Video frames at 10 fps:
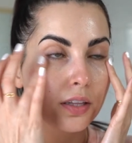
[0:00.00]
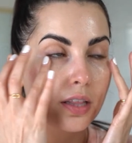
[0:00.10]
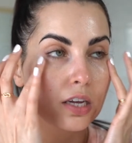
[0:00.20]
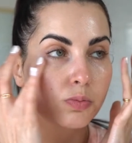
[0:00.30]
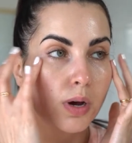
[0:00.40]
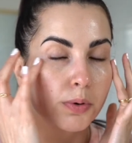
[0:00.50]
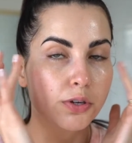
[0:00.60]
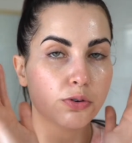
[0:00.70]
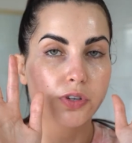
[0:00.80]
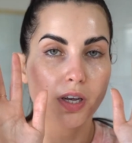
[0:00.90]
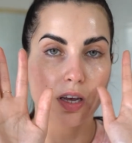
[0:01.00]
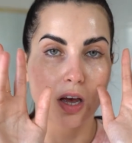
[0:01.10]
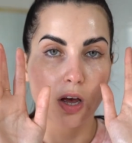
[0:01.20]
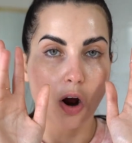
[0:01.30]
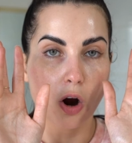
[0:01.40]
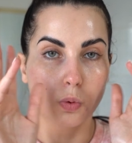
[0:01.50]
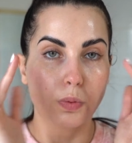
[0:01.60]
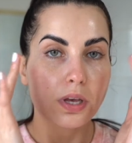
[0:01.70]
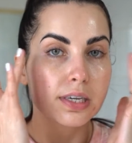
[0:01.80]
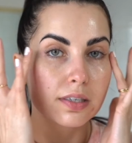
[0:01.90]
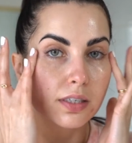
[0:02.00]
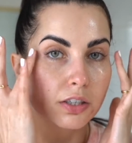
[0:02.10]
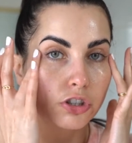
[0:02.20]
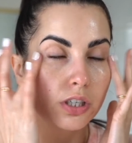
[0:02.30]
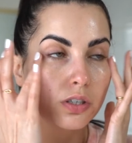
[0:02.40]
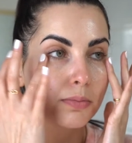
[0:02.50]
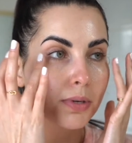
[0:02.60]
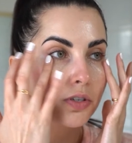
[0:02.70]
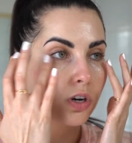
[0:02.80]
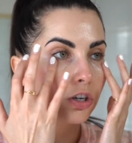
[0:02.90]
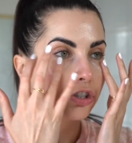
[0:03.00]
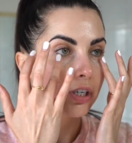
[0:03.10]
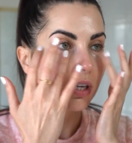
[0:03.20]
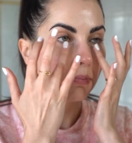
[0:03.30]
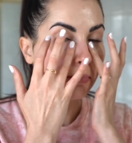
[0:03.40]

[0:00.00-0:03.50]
That's why we're using our weakest digit to massage it and